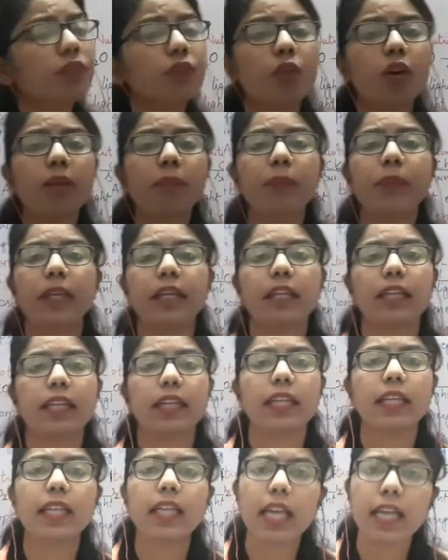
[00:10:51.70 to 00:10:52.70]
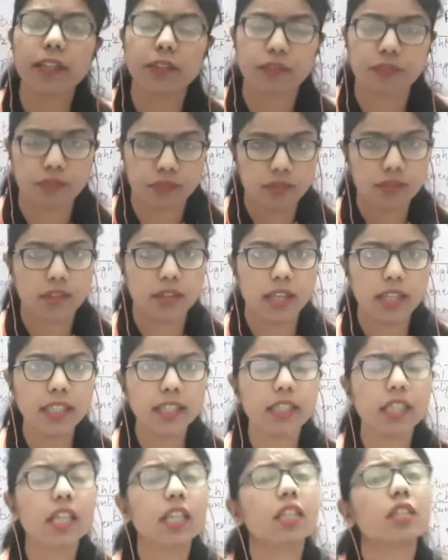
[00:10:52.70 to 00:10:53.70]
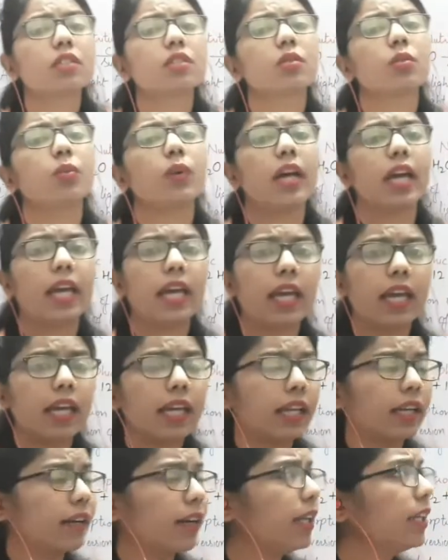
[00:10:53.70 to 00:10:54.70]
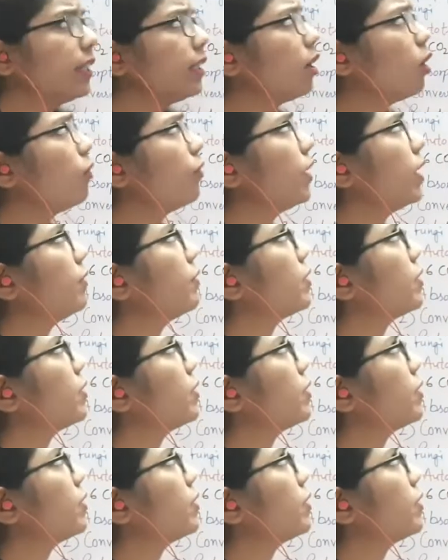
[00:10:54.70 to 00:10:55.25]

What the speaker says: for maintaining life, right? So right now we have